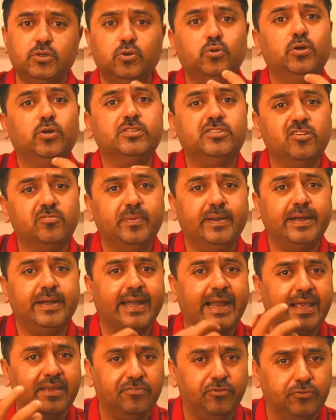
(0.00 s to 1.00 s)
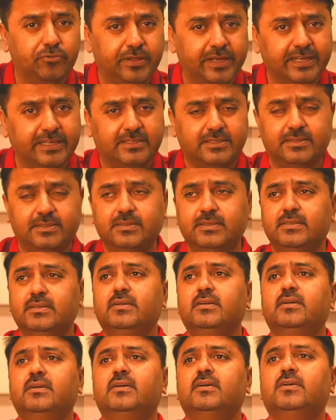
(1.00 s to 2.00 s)
You yourself may like few things,
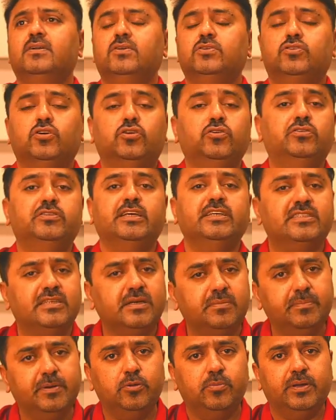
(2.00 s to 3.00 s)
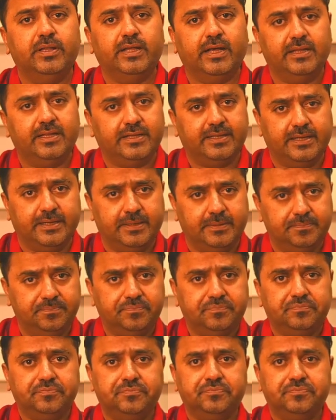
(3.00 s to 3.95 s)
so you will say sab menu mein dal dete hain.